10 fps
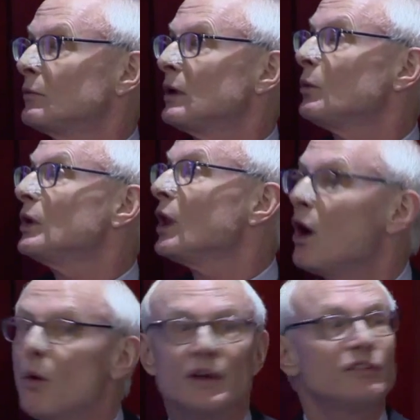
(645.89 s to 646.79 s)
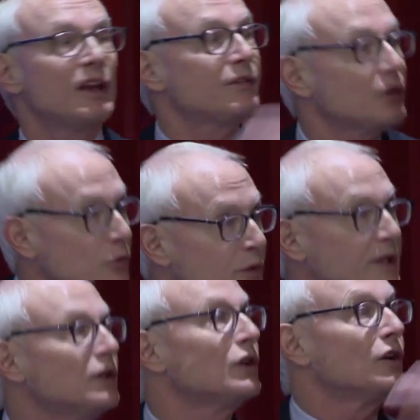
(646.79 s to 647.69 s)
We'll always have to
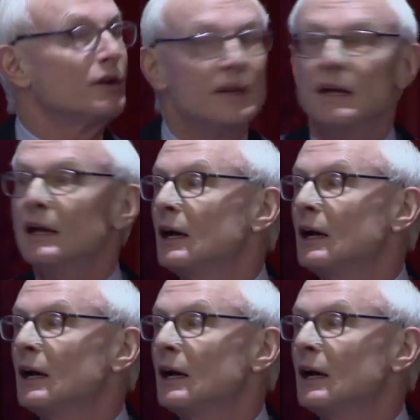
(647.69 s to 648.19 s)
relearn